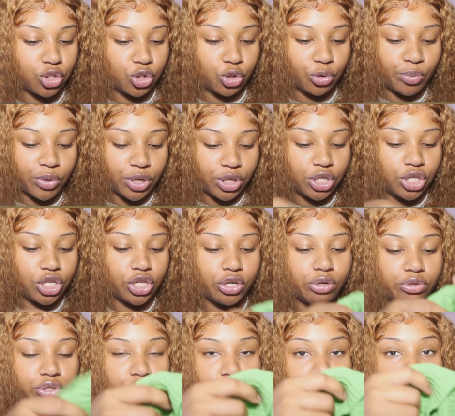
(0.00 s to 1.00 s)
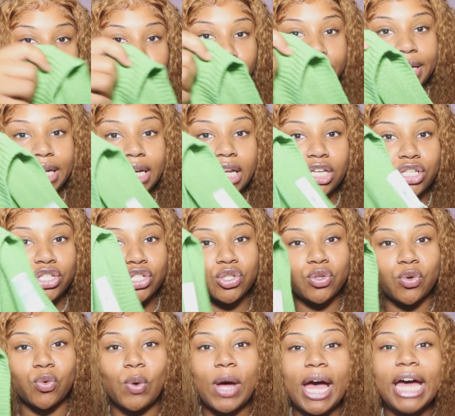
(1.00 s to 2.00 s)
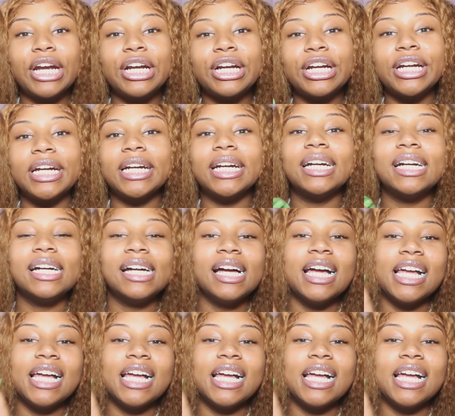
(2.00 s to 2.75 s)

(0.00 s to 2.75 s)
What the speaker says: super cute green sweater.